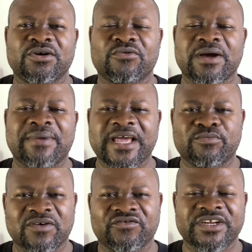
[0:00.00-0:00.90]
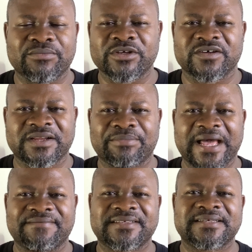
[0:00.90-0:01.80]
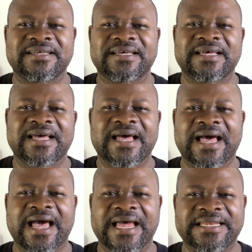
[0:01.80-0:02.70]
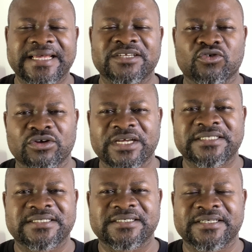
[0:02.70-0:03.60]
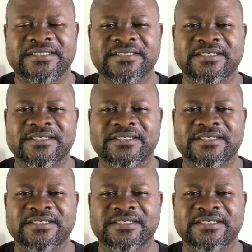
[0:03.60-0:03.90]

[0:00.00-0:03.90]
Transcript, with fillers: whereby you perforate the base of the pipes and then you connect it,